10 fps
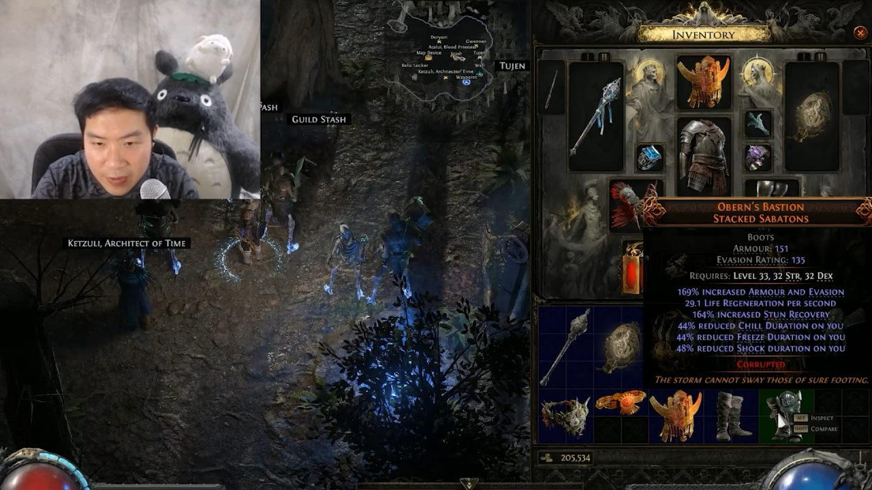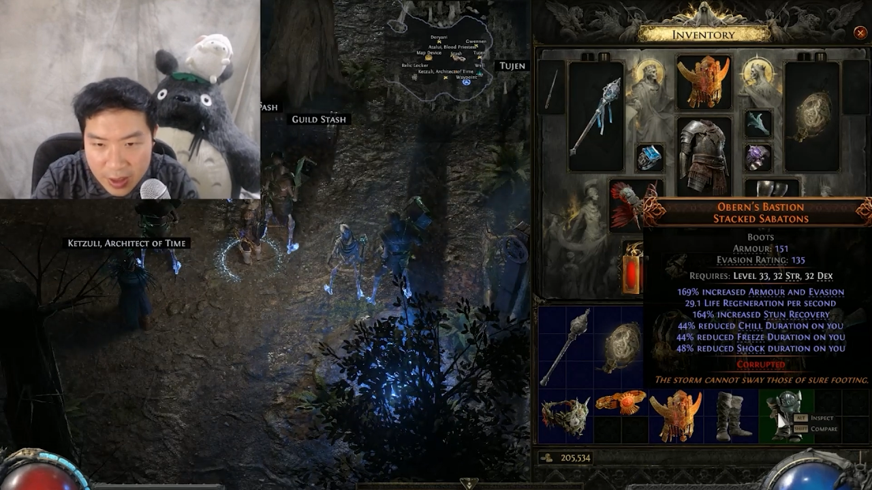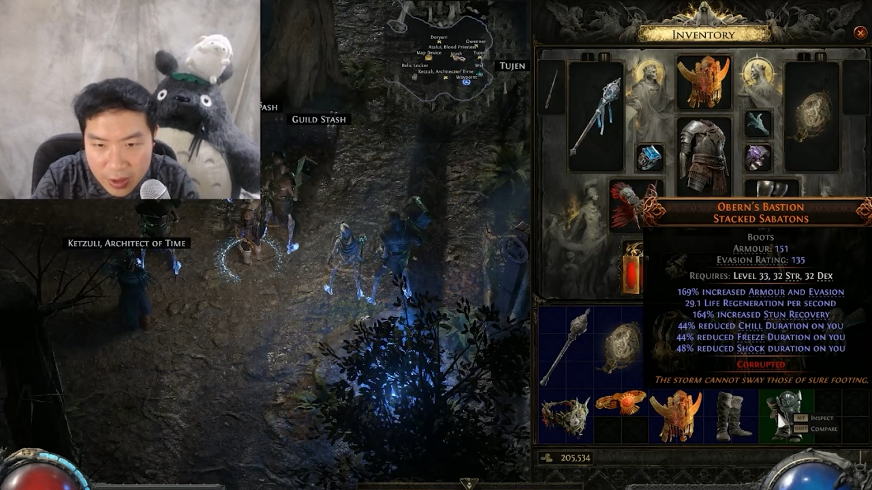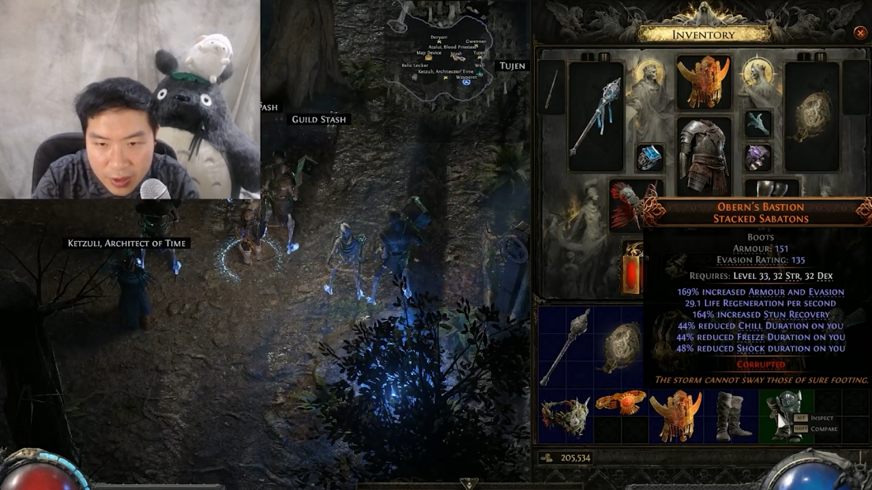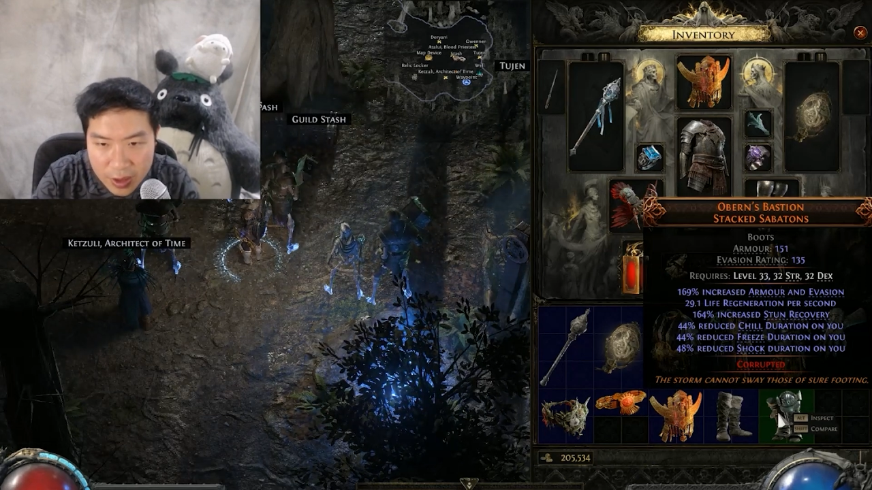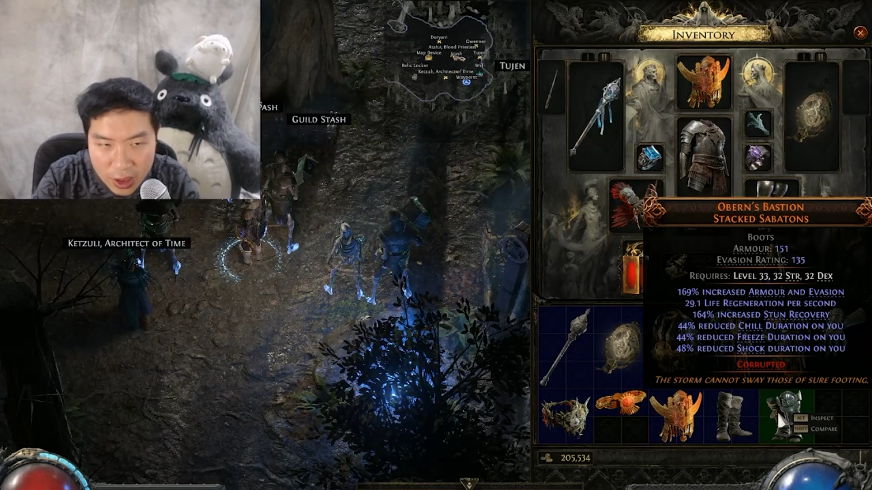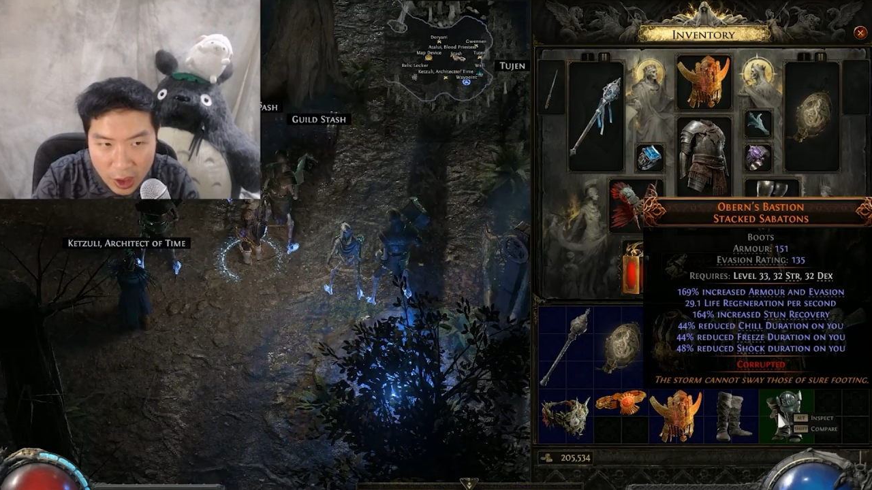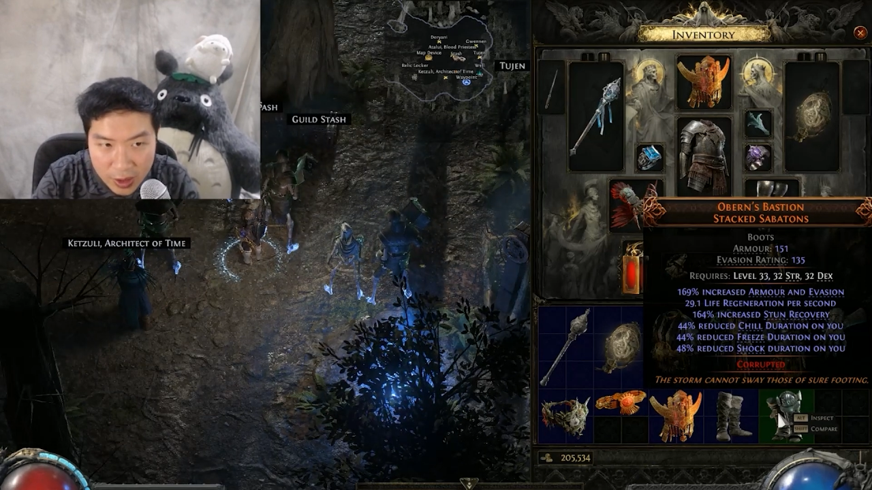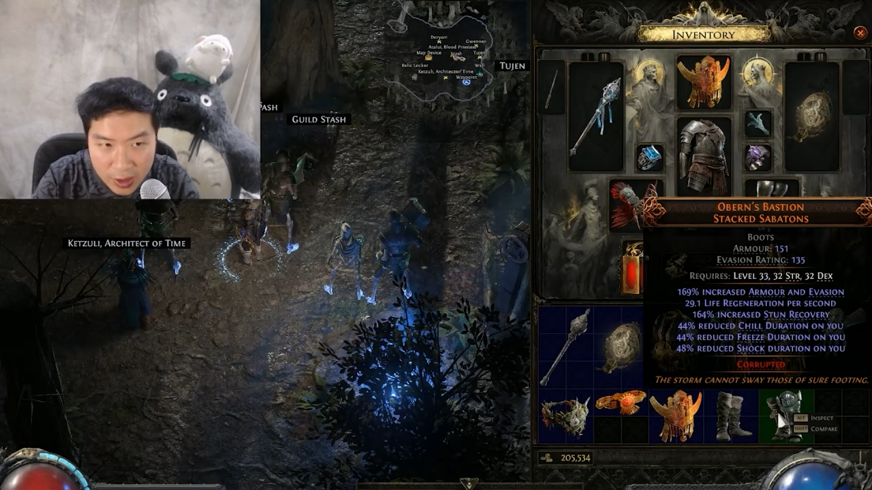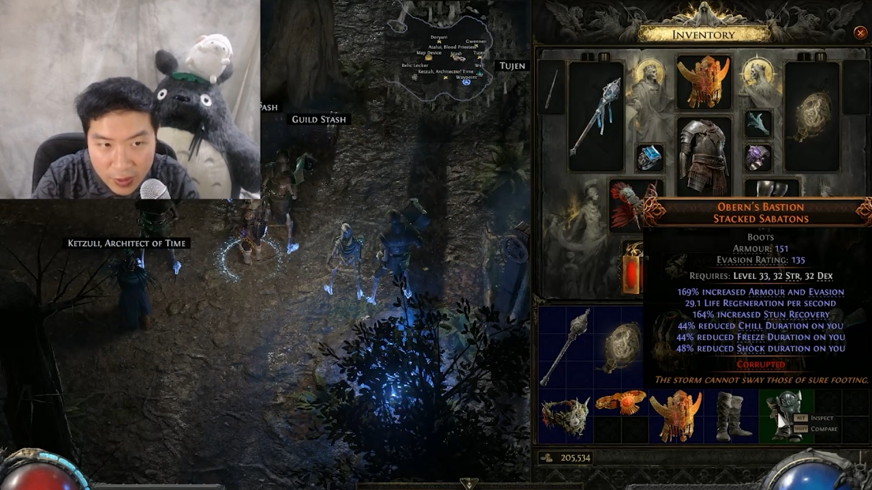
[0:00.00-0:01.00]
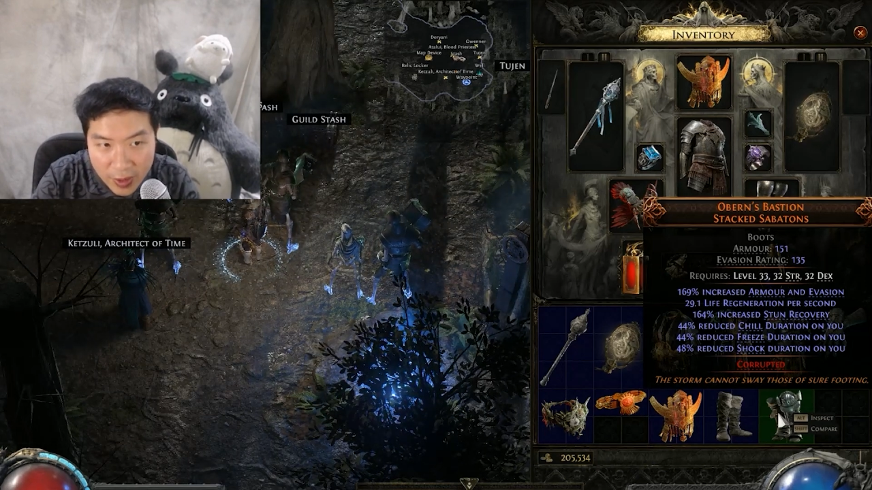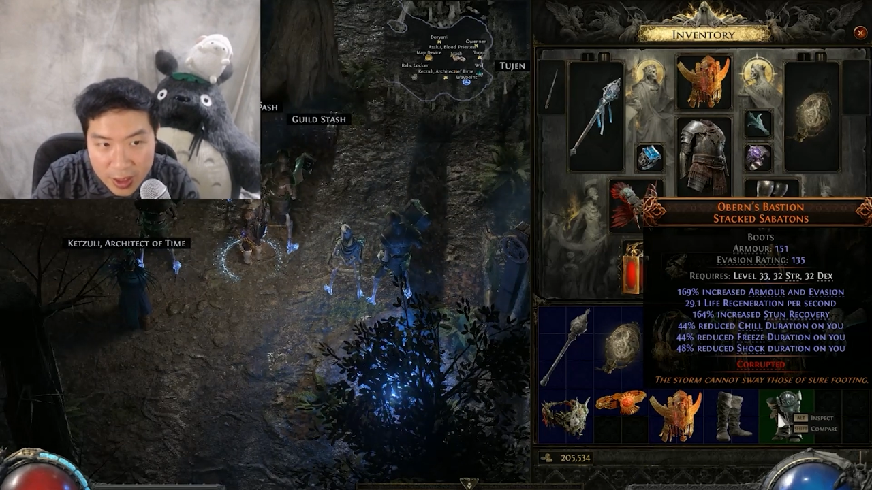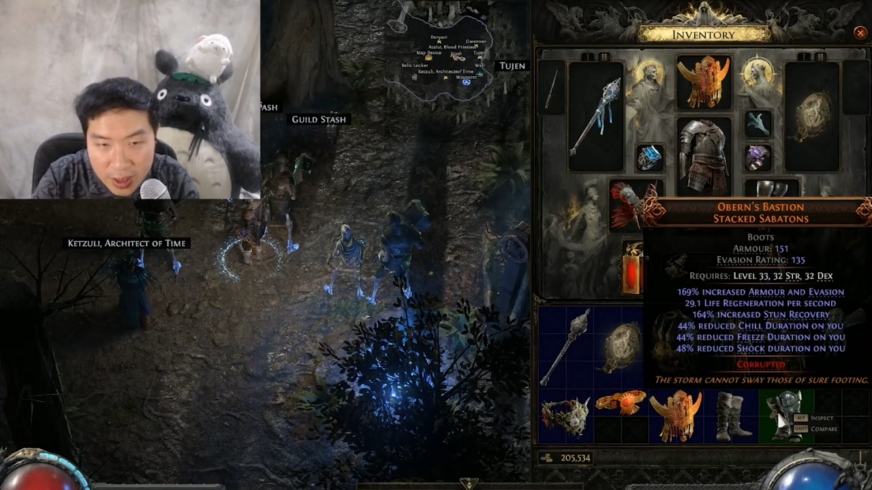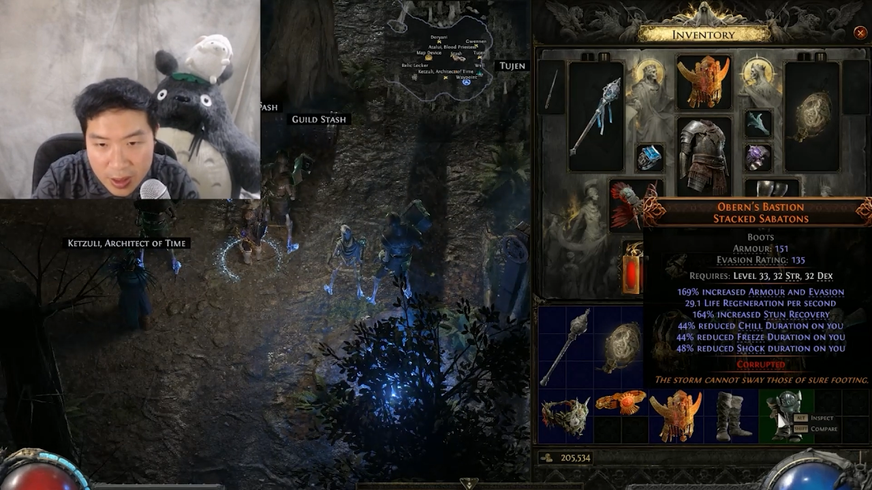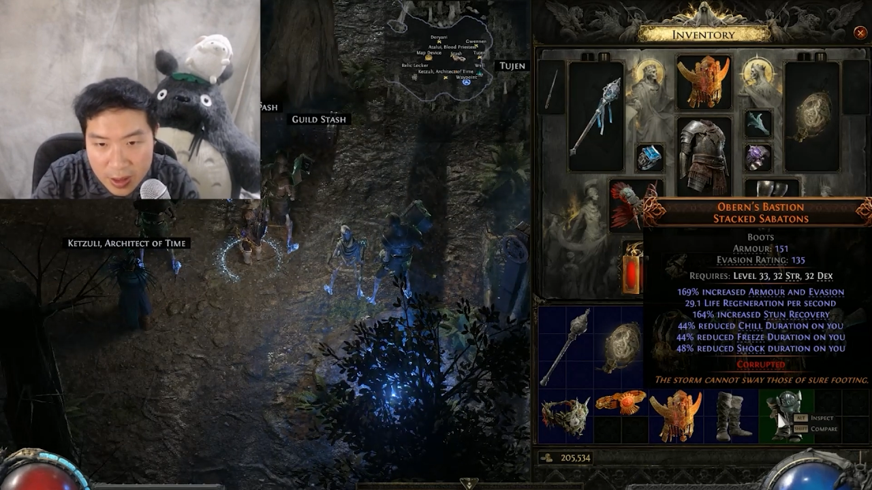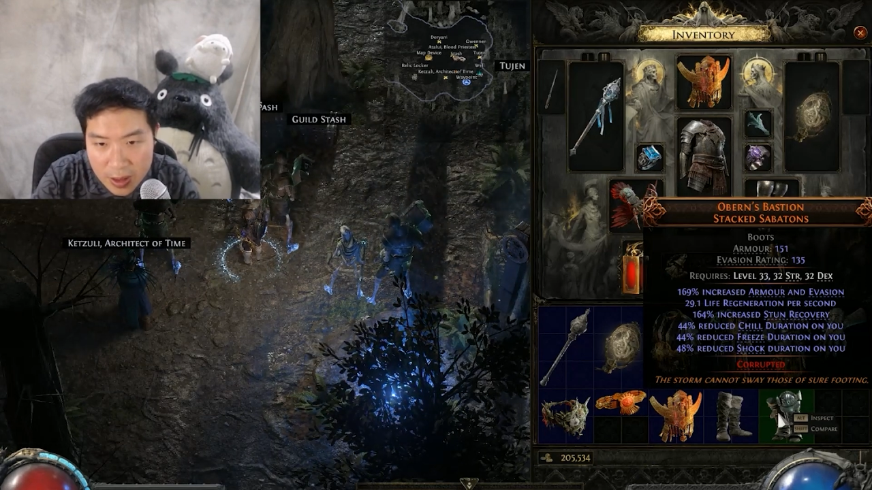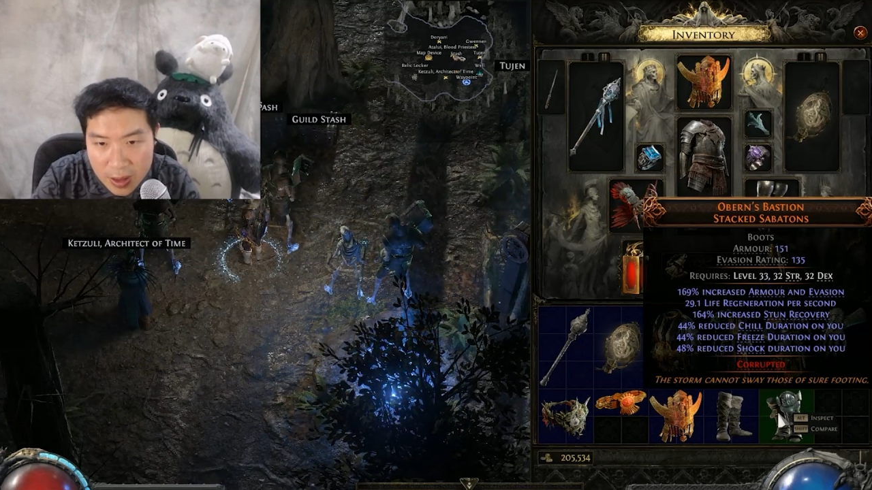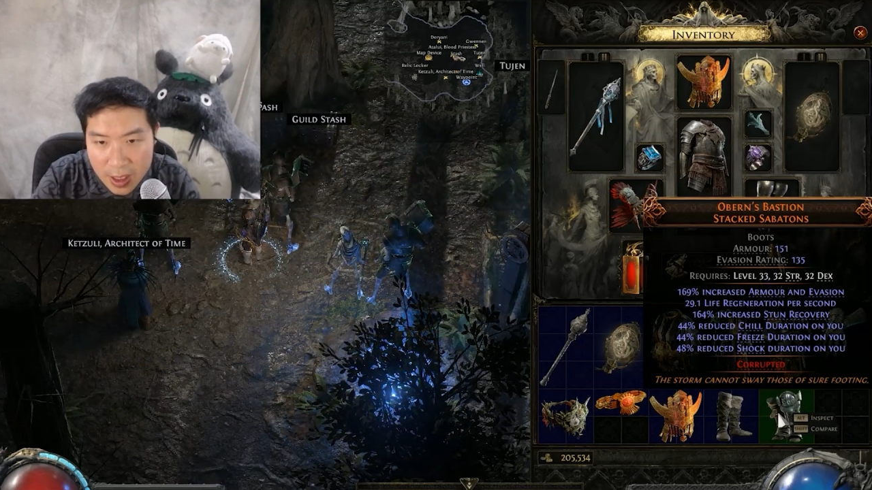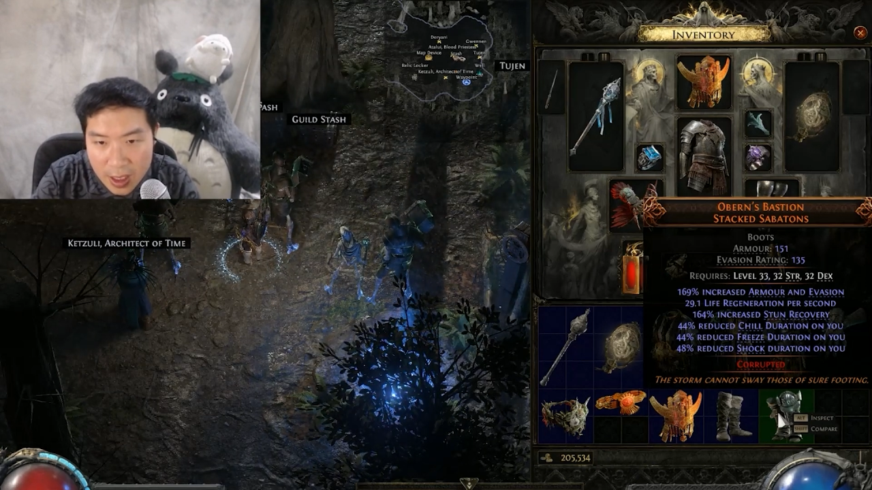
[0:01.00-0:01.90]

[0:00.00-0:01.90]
reduced shock duration,